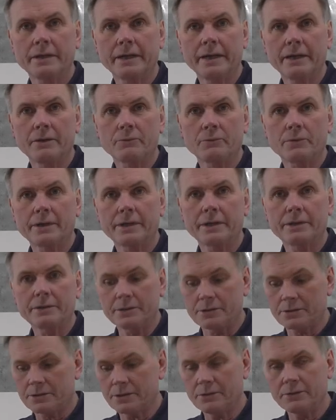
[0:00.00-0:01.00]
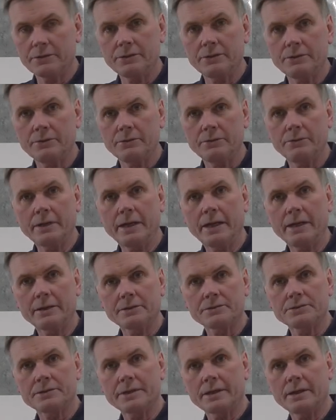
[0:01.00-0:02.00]
and we're here to show you how
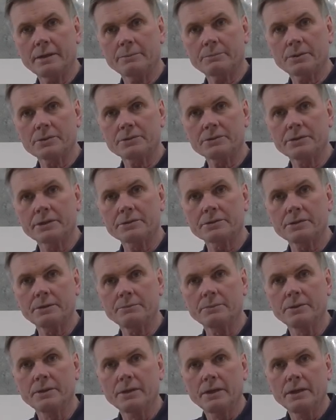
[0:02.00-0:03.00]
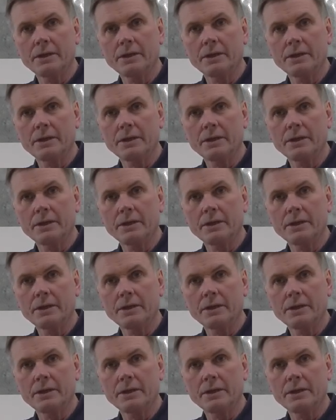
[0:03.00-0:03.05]
to set up our system